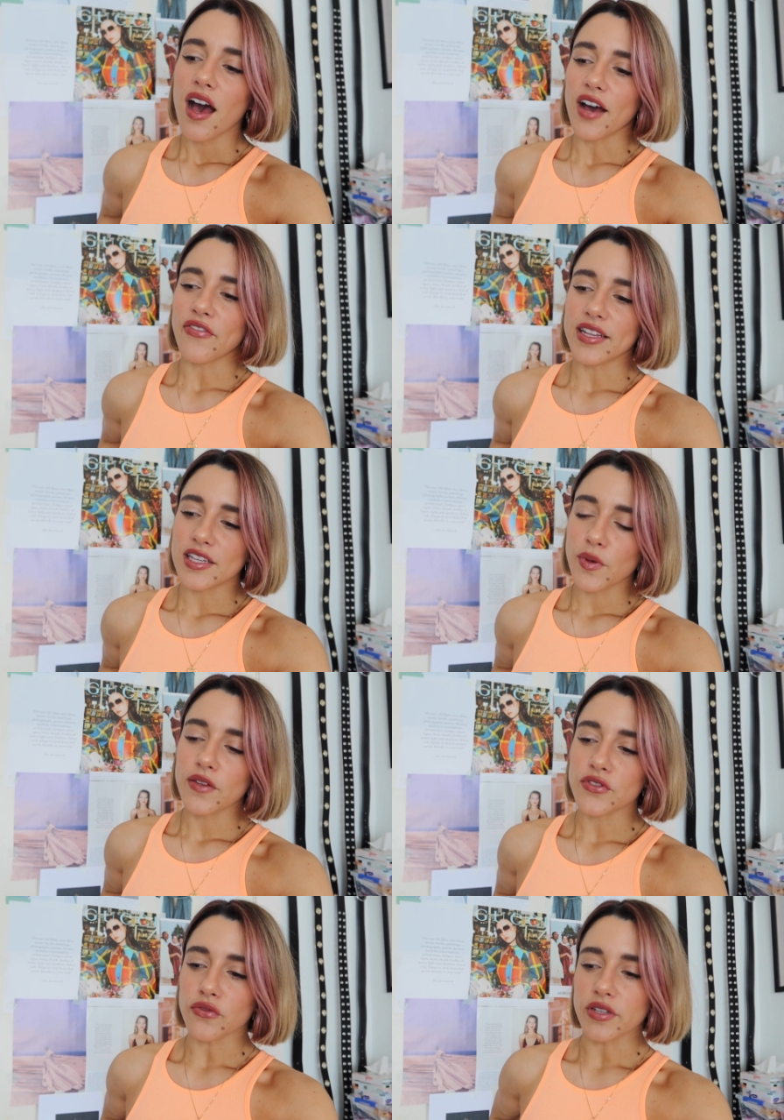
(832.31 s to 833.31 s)
I find this way
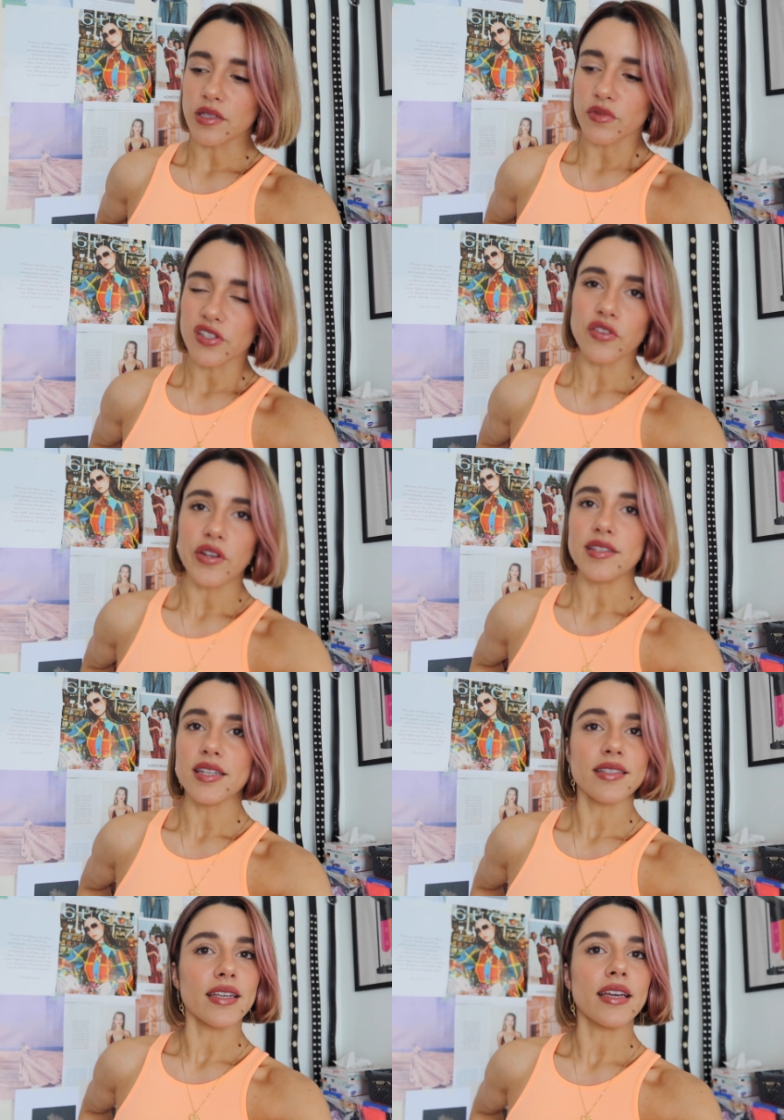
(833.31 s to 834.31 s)
of storing them just so easy
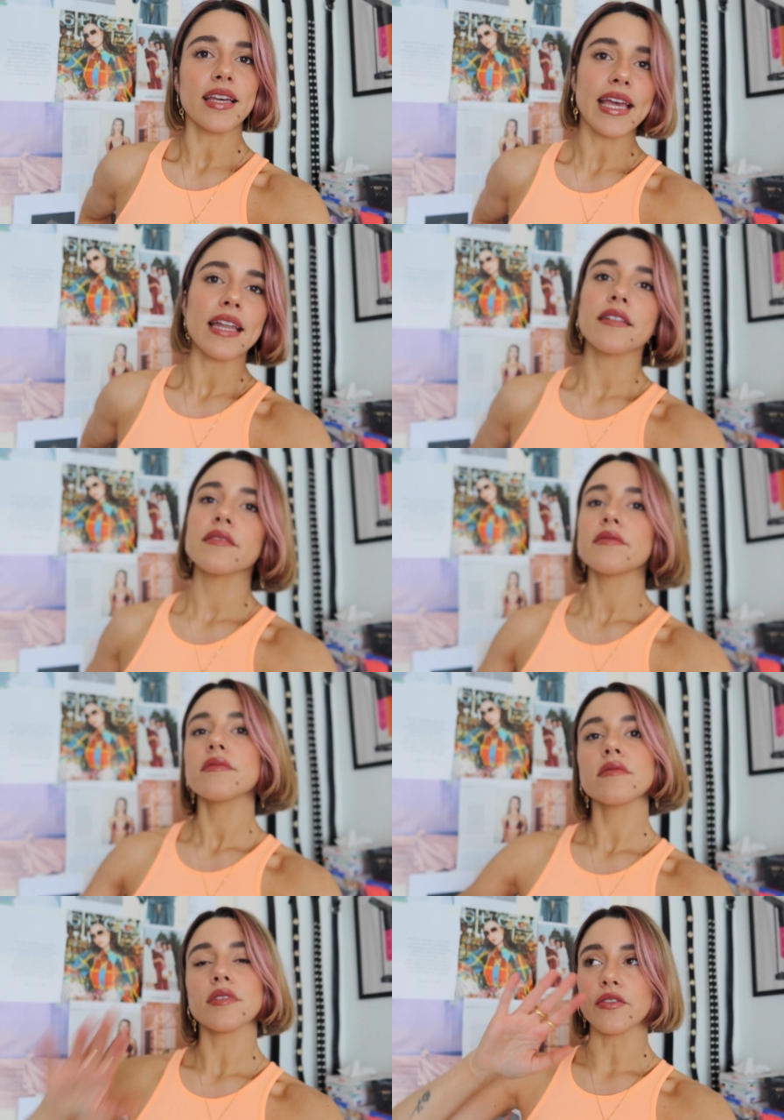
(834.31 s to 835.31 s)
to see. Again,
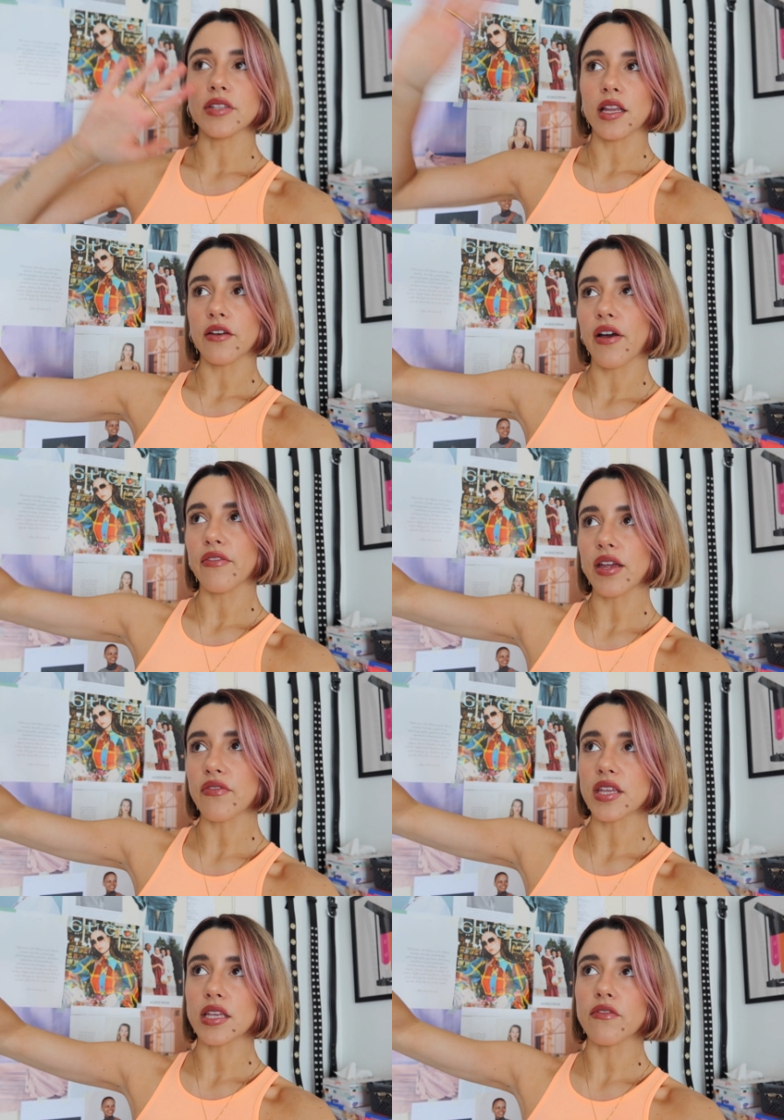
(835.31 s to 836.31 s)
I really love having
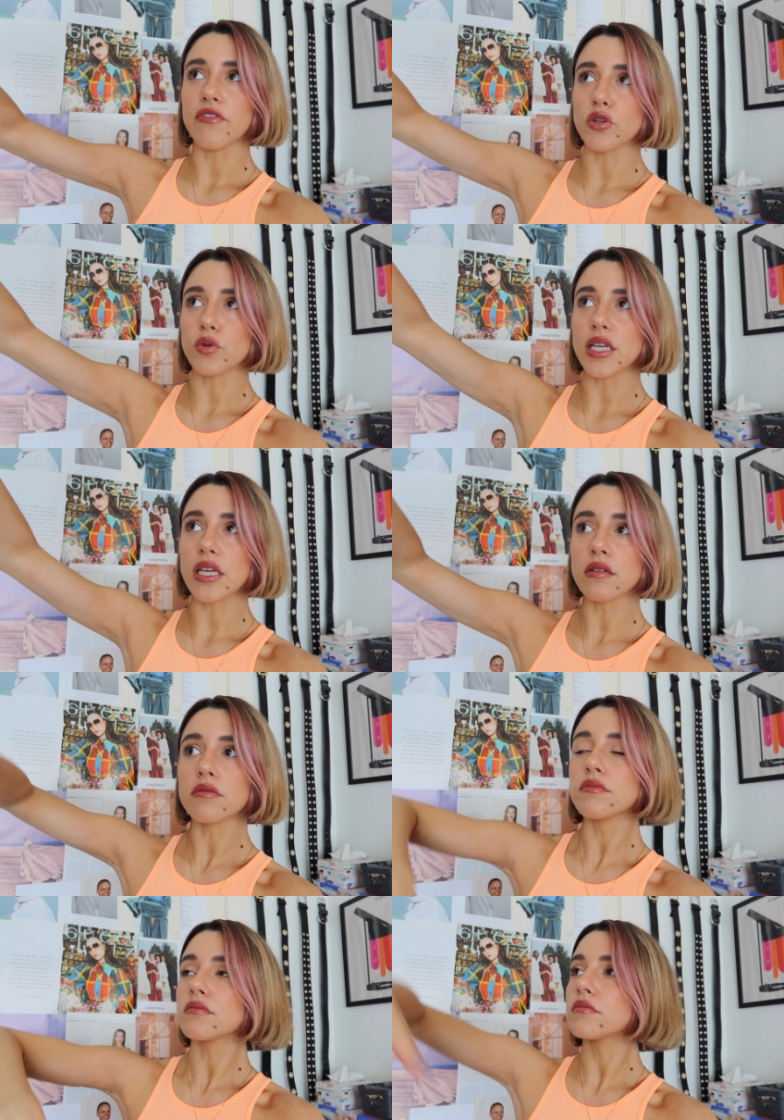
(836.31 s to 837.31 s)
everything visually,
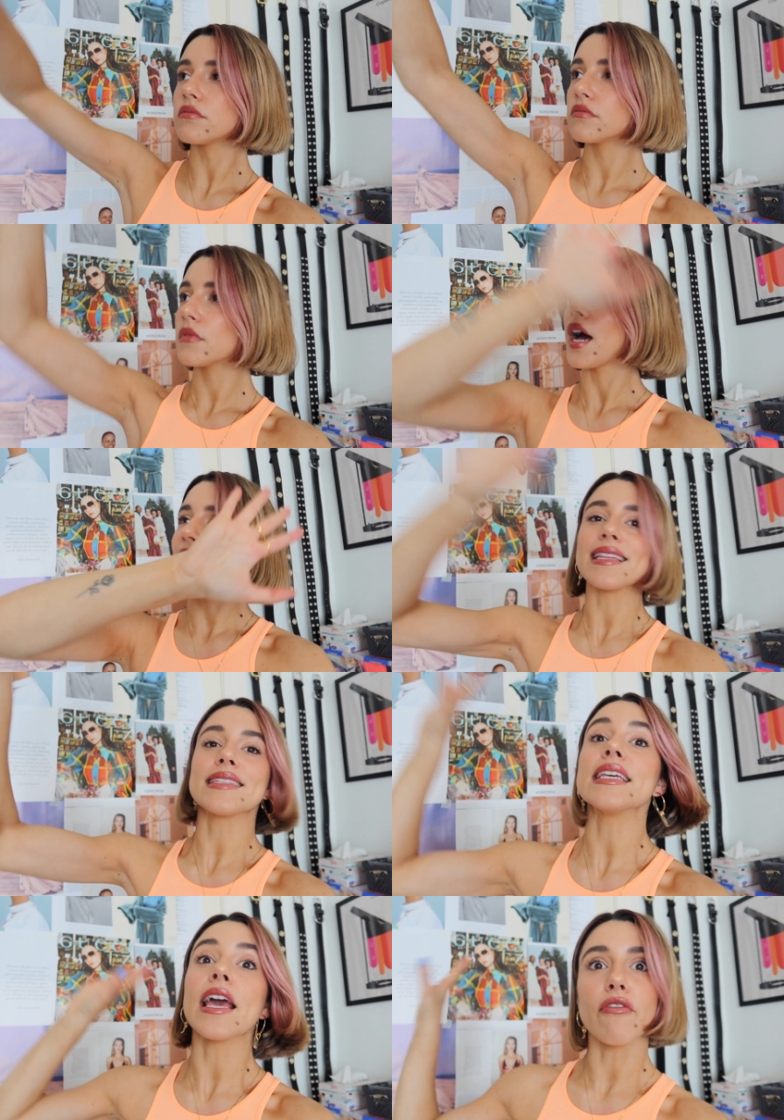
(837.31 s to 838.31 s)
I can
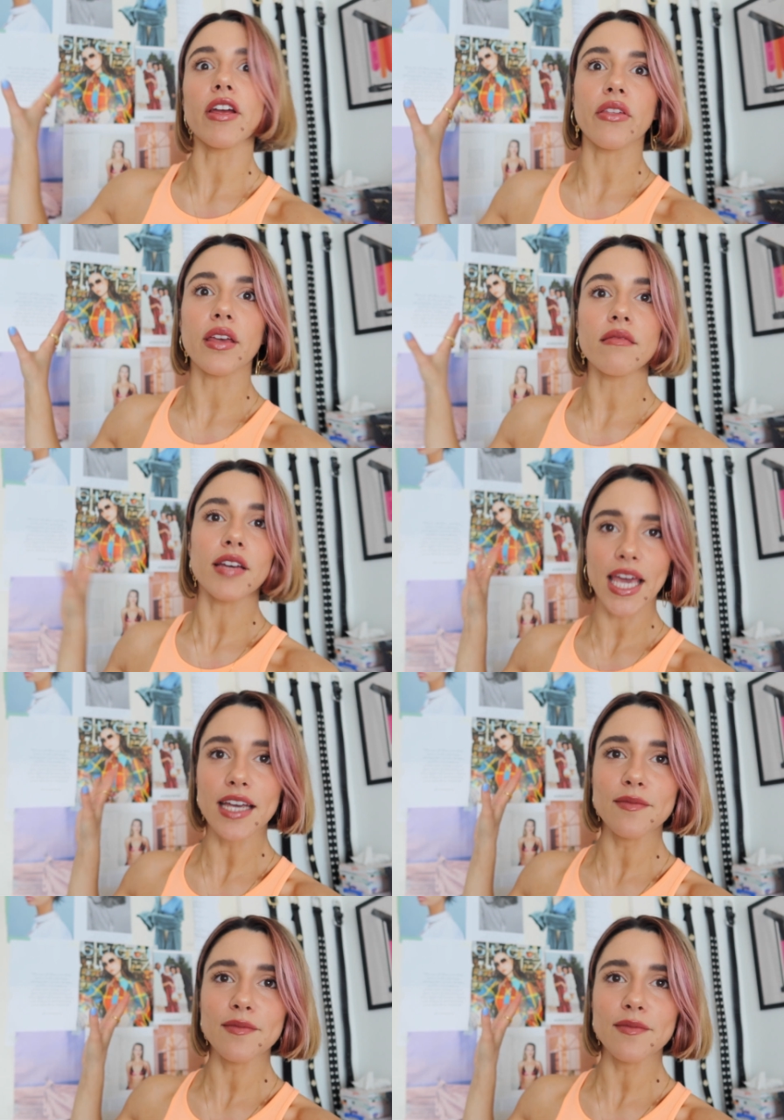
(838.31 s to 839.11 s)
see everything, okay?